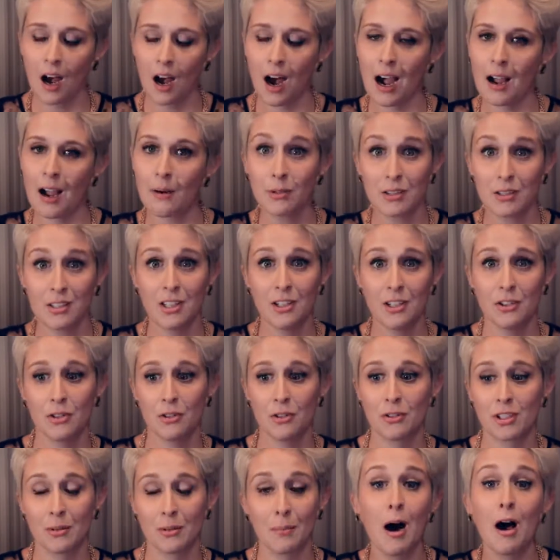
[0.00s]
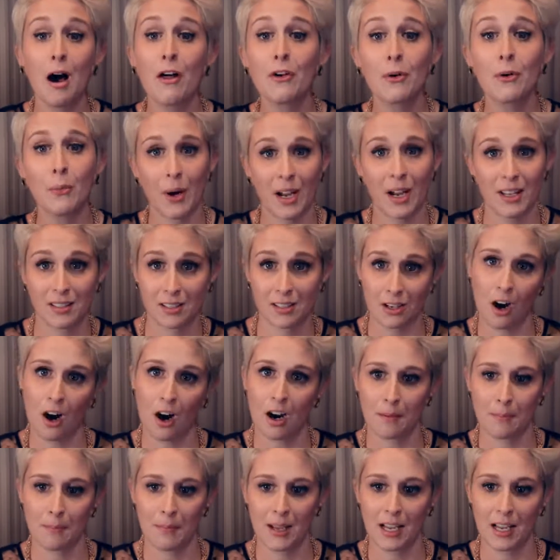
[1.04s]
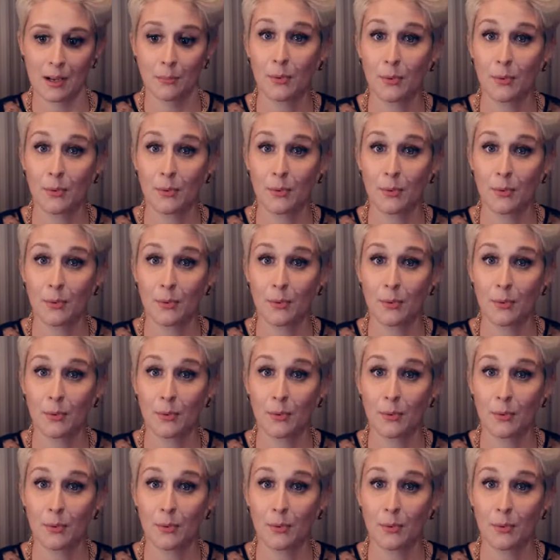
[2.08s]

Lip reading: I will teach you some other ways to automate